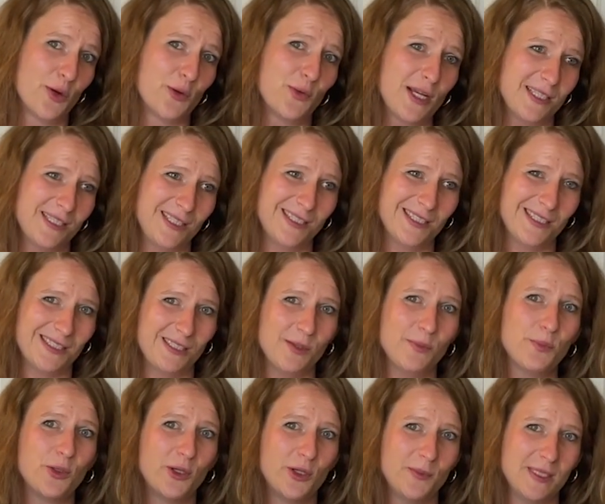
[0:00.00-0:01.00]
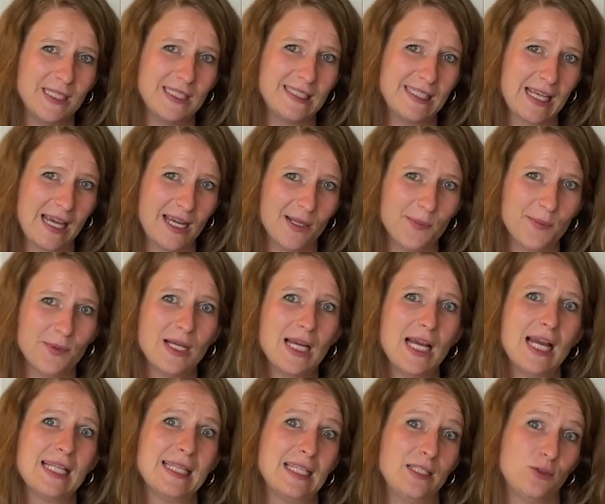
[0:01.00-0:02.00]
residency permit type
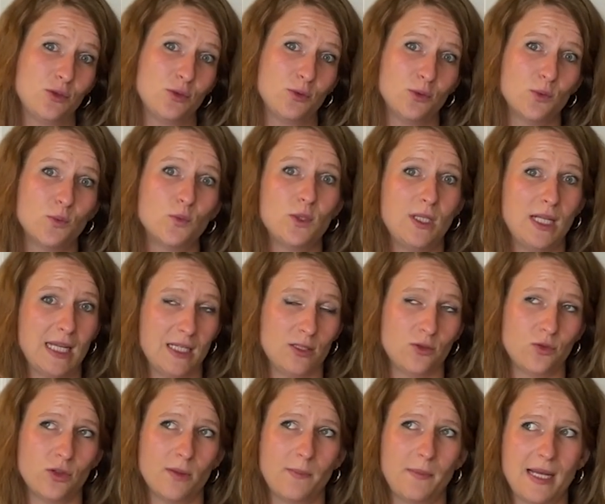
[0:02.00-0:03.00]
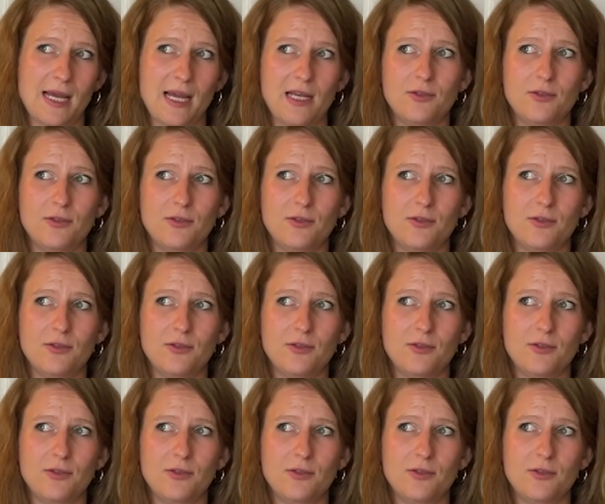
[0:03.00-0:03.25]
that you would like to apply